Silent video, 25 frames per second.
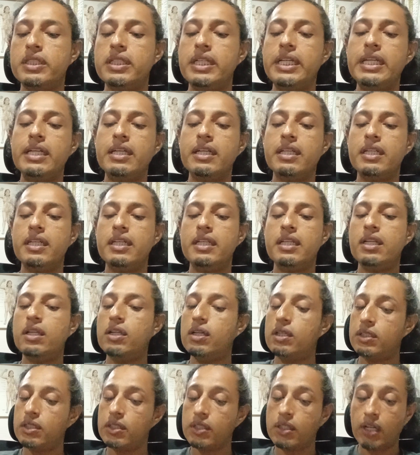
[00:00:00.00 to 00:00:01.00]
in England and
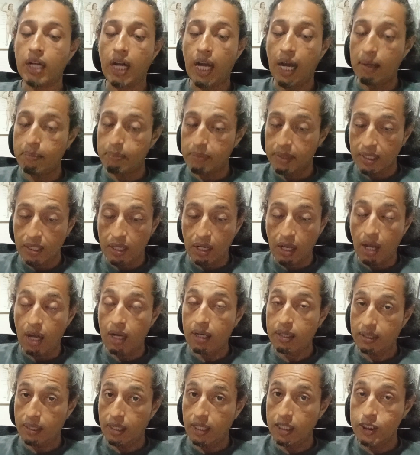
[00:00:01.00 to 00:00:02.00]
other common
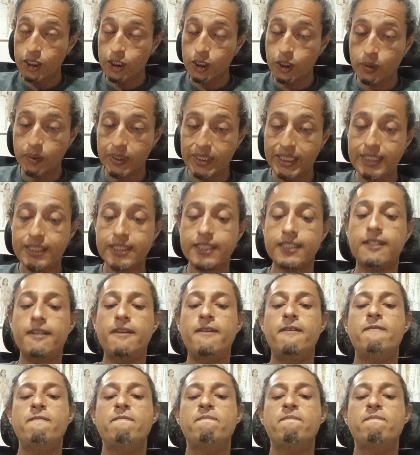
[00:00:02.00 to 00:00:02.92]
law countries.